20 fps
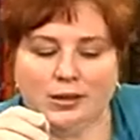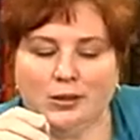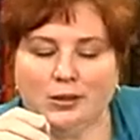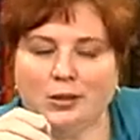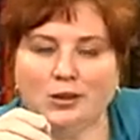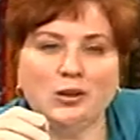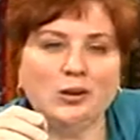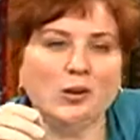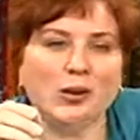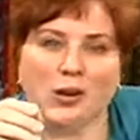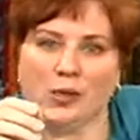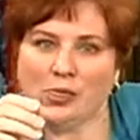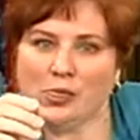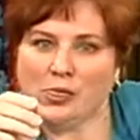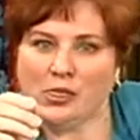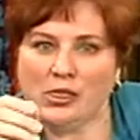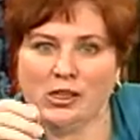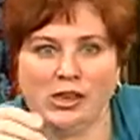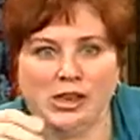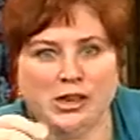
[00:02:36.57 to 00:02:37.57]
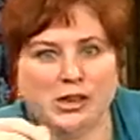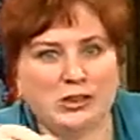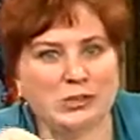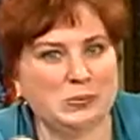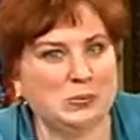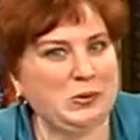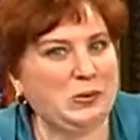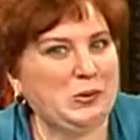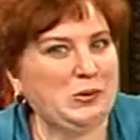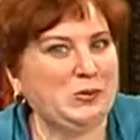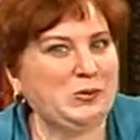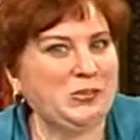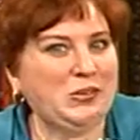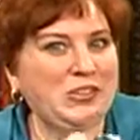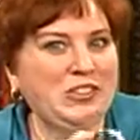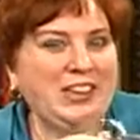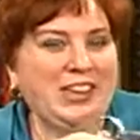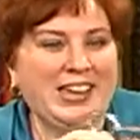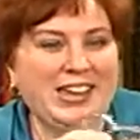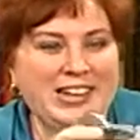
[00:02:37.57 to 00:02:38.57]
Look at these beautiful
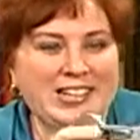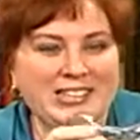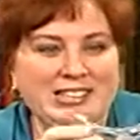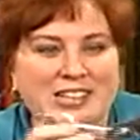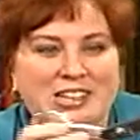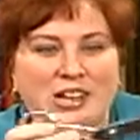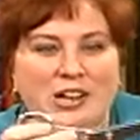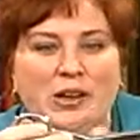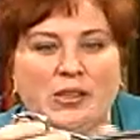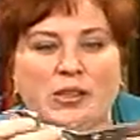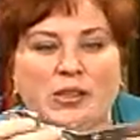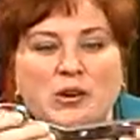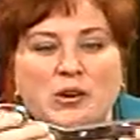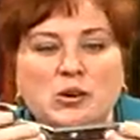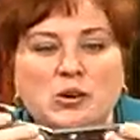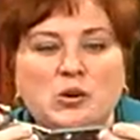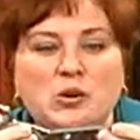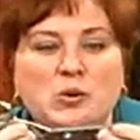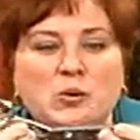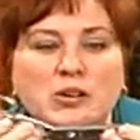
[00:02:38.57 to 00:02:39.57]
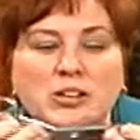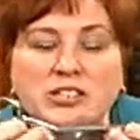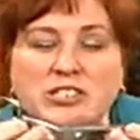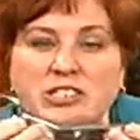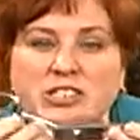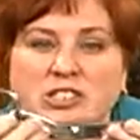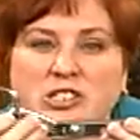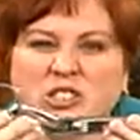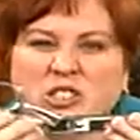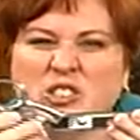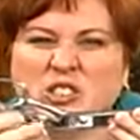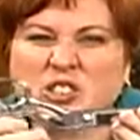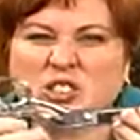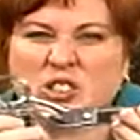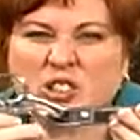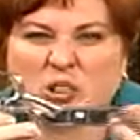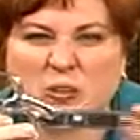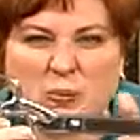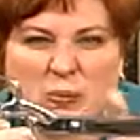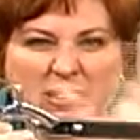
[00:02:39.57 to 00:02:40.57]
things. They're gorgeous
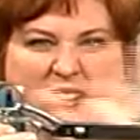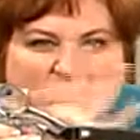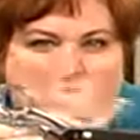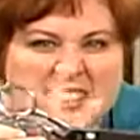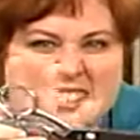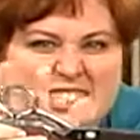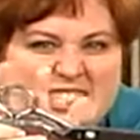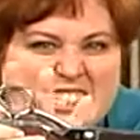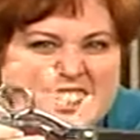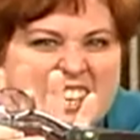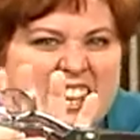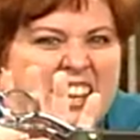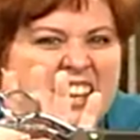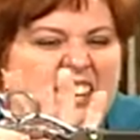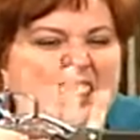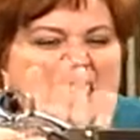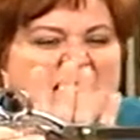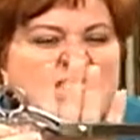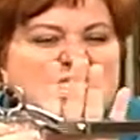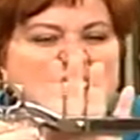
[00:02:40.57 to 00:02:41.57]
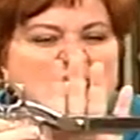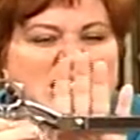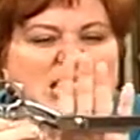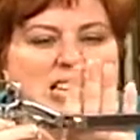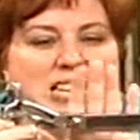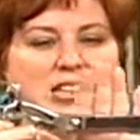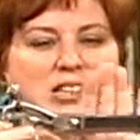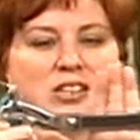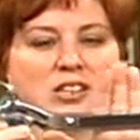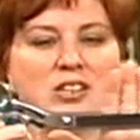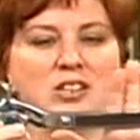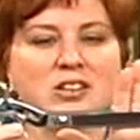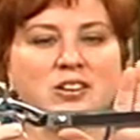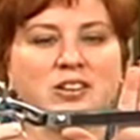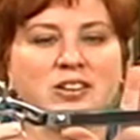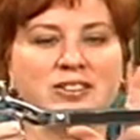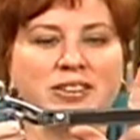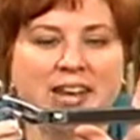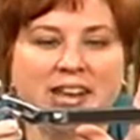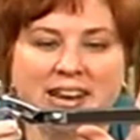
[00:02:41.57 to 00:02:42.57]
German stainless. Look
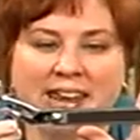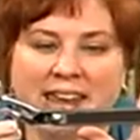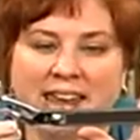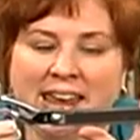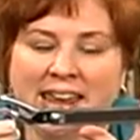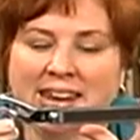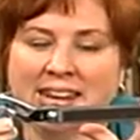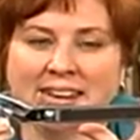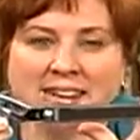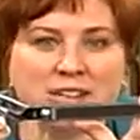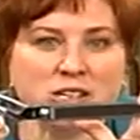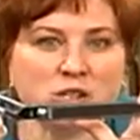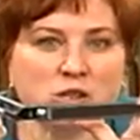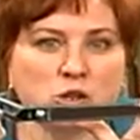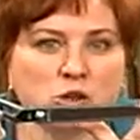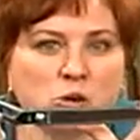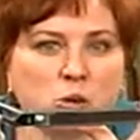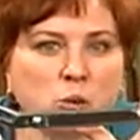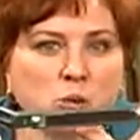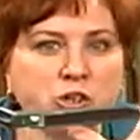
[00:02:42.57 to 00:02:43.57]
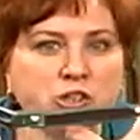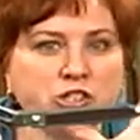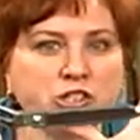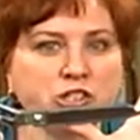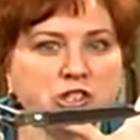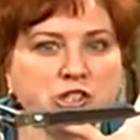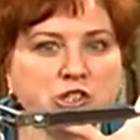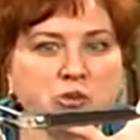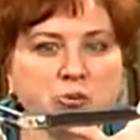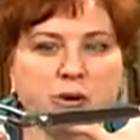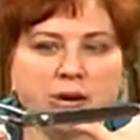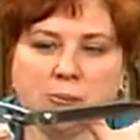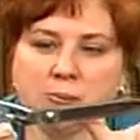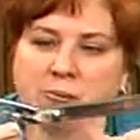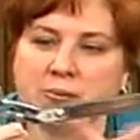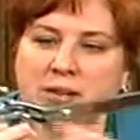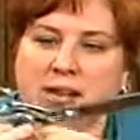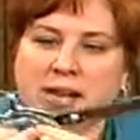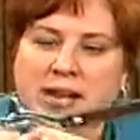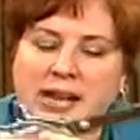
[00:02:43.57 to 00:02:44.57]
at that 8-inch gorgeous straight
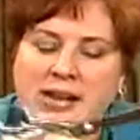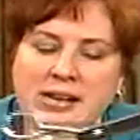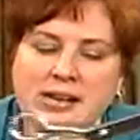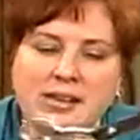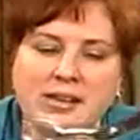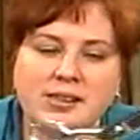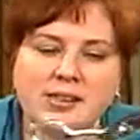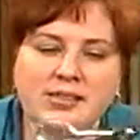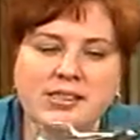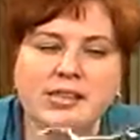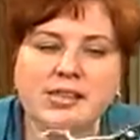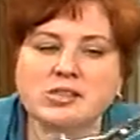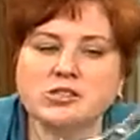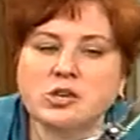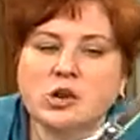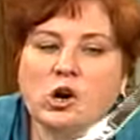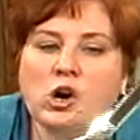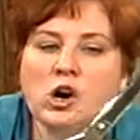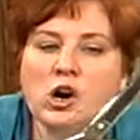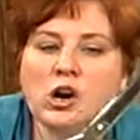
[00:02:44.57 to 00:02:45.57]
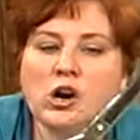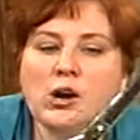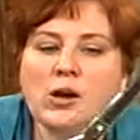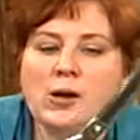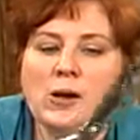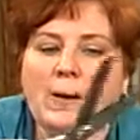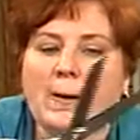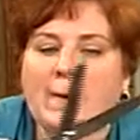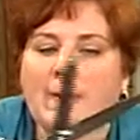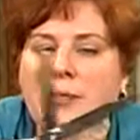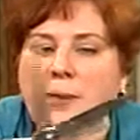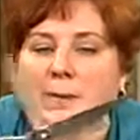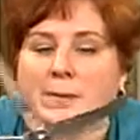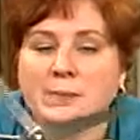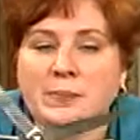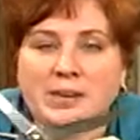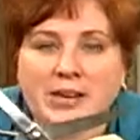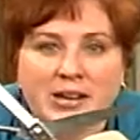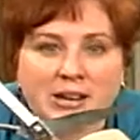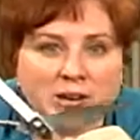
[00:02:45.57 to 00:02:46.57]
blade. These are the
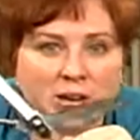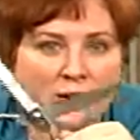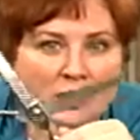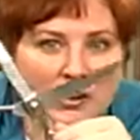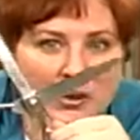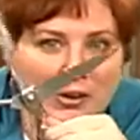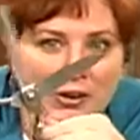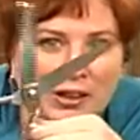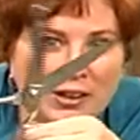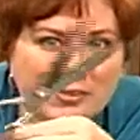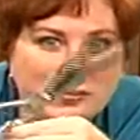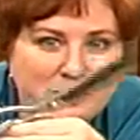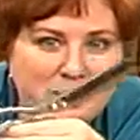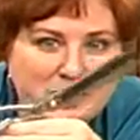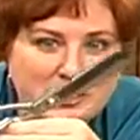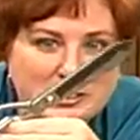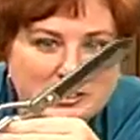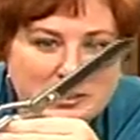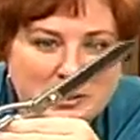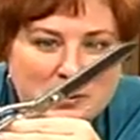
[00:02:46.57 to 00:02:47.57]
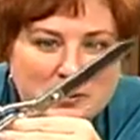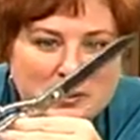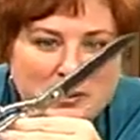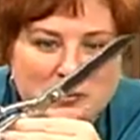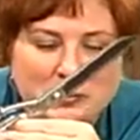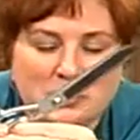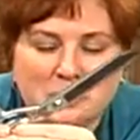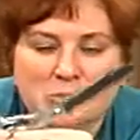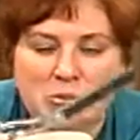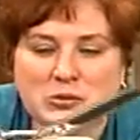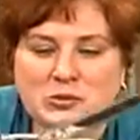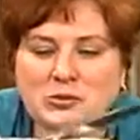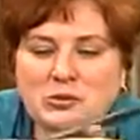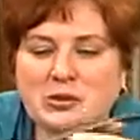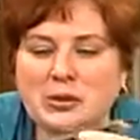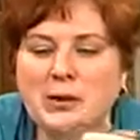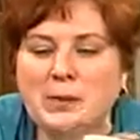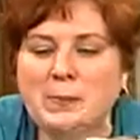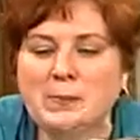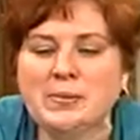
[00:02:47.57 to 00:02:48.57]
big girl of my sewing room
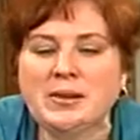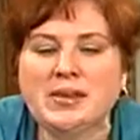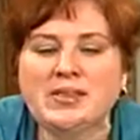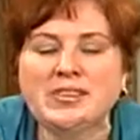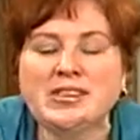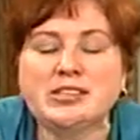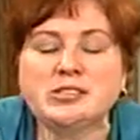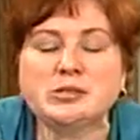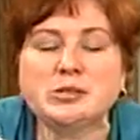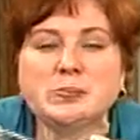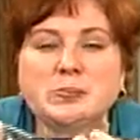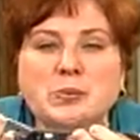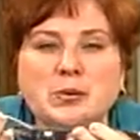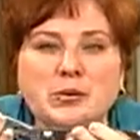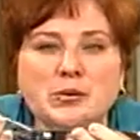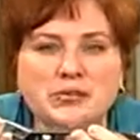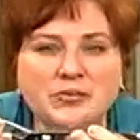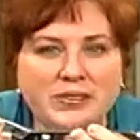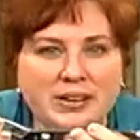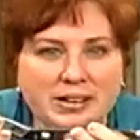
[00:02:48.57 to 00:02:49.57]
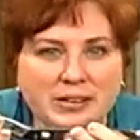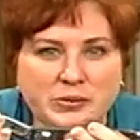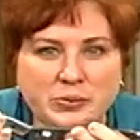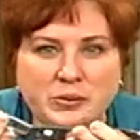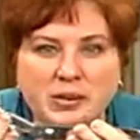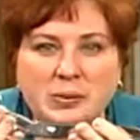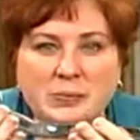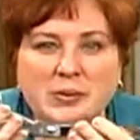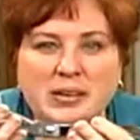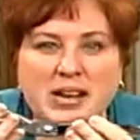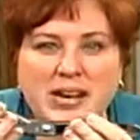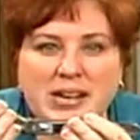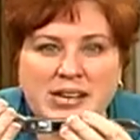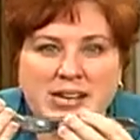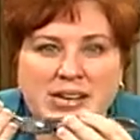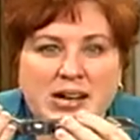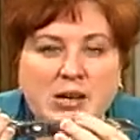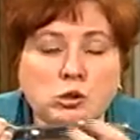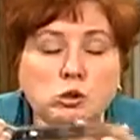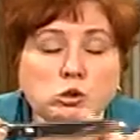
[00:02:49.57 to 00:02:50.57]
drawer. These are perfect when I'm
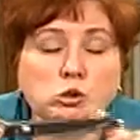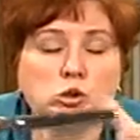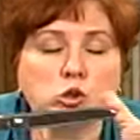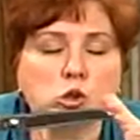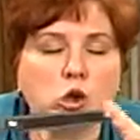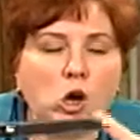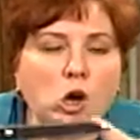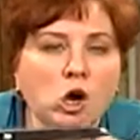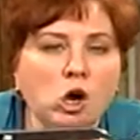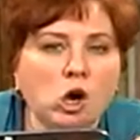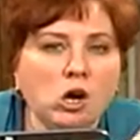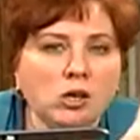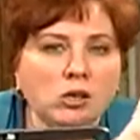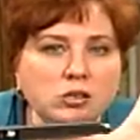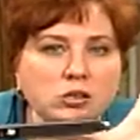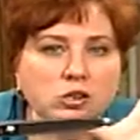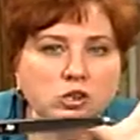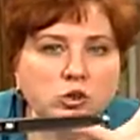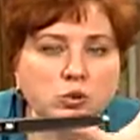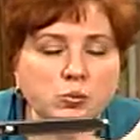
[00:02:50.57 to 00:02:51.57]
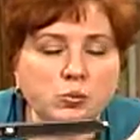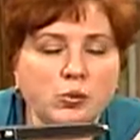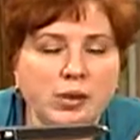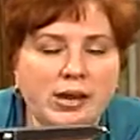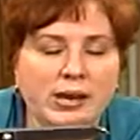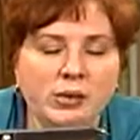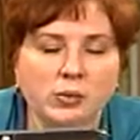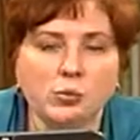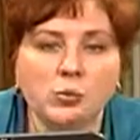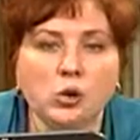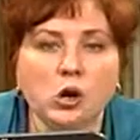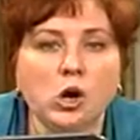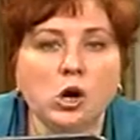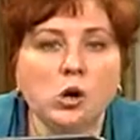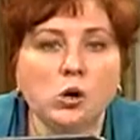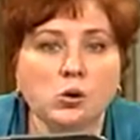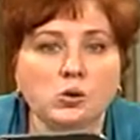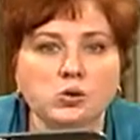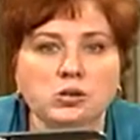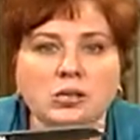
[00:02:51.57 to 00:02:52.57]
cutting out long, straight
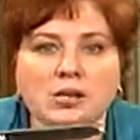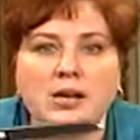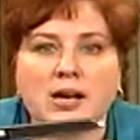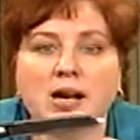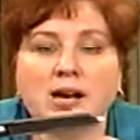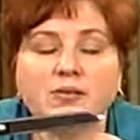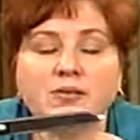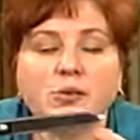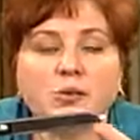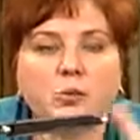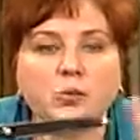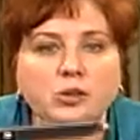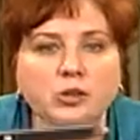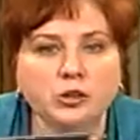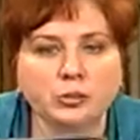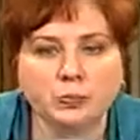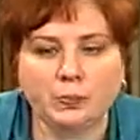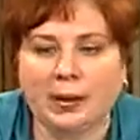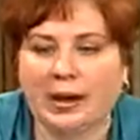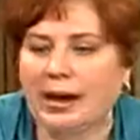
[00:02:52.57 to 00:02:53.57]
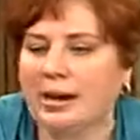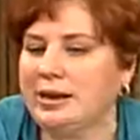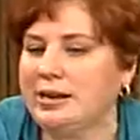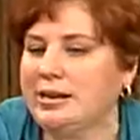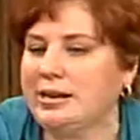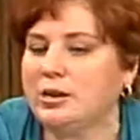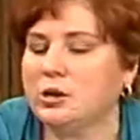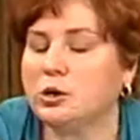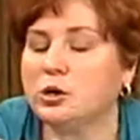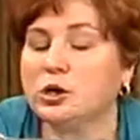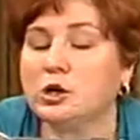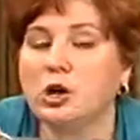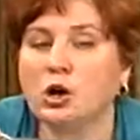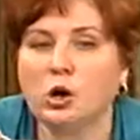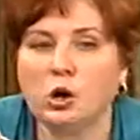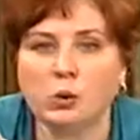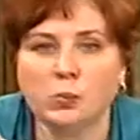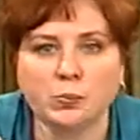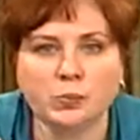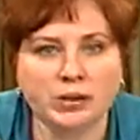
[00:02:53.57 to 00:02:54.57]
rows of quilt batting or
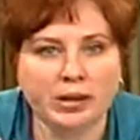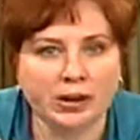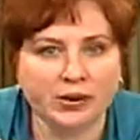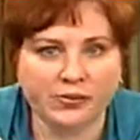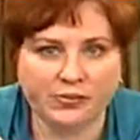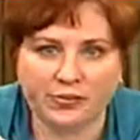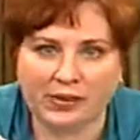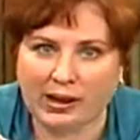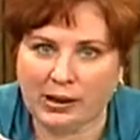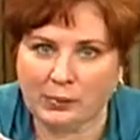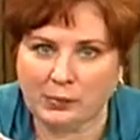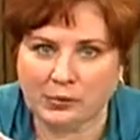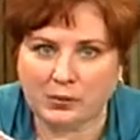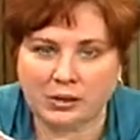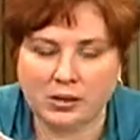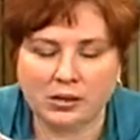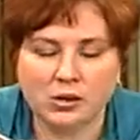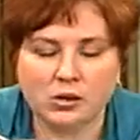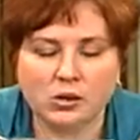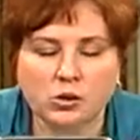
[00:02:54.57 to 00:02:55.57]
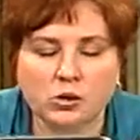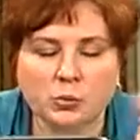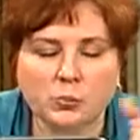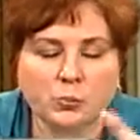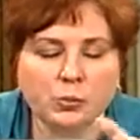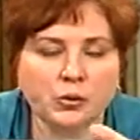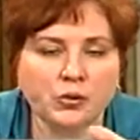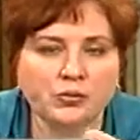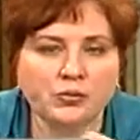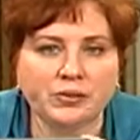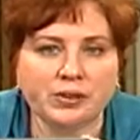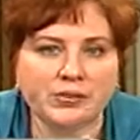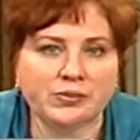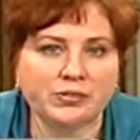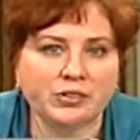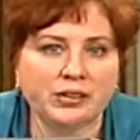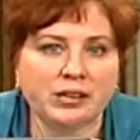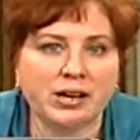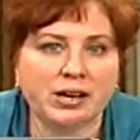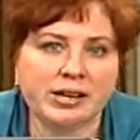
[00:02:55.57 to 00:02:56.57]
home dec fabric, or perfect
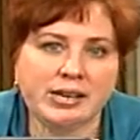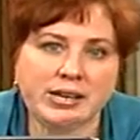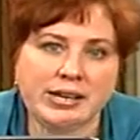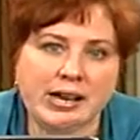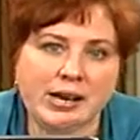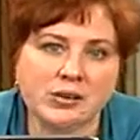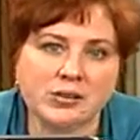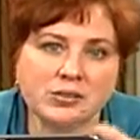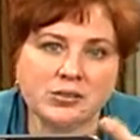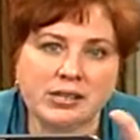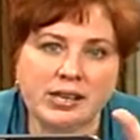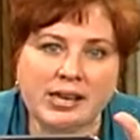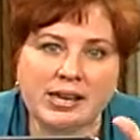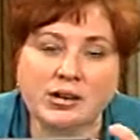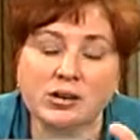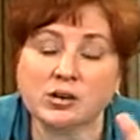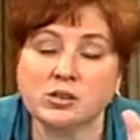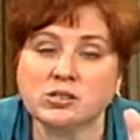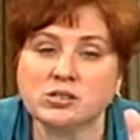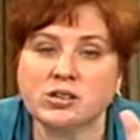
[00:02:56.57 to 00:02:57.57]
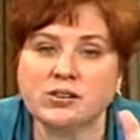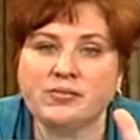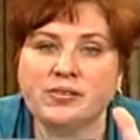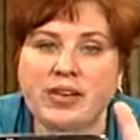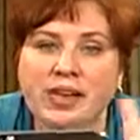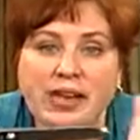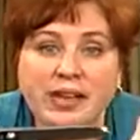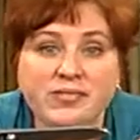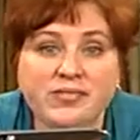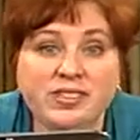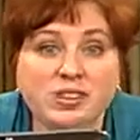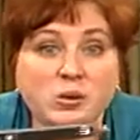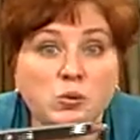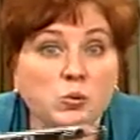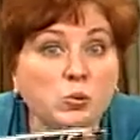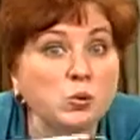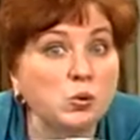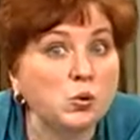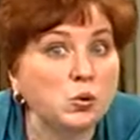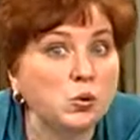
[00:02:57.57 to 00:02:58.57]
for cutting out layers of heavy
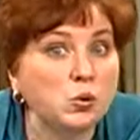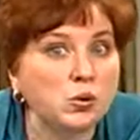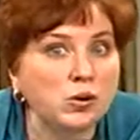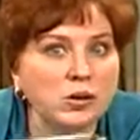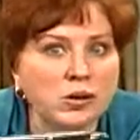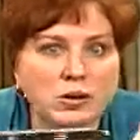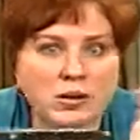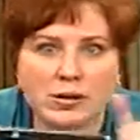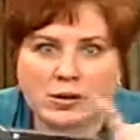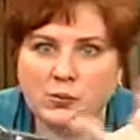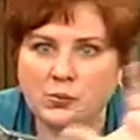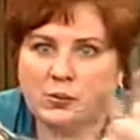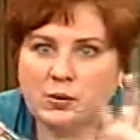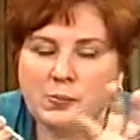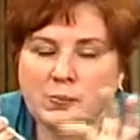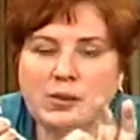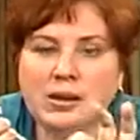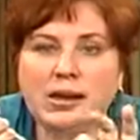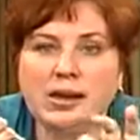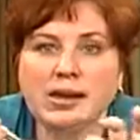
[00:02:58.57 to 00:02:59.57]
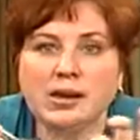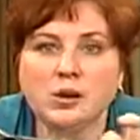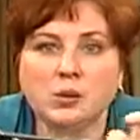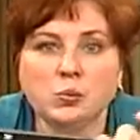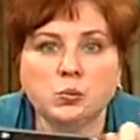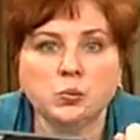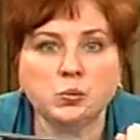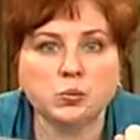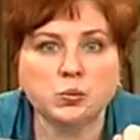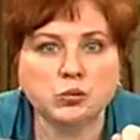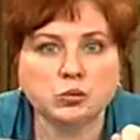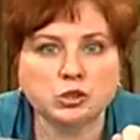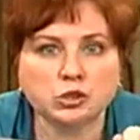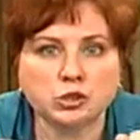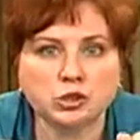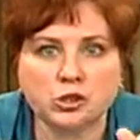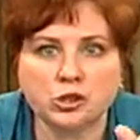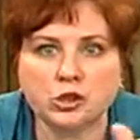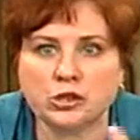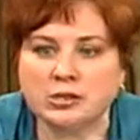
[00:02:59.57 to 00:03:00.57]
wool when I'm making a wool
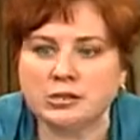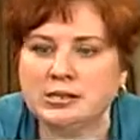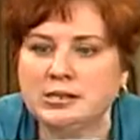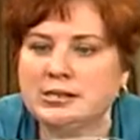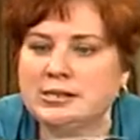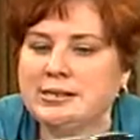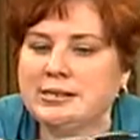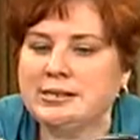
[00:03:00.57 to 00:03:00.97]
skirt.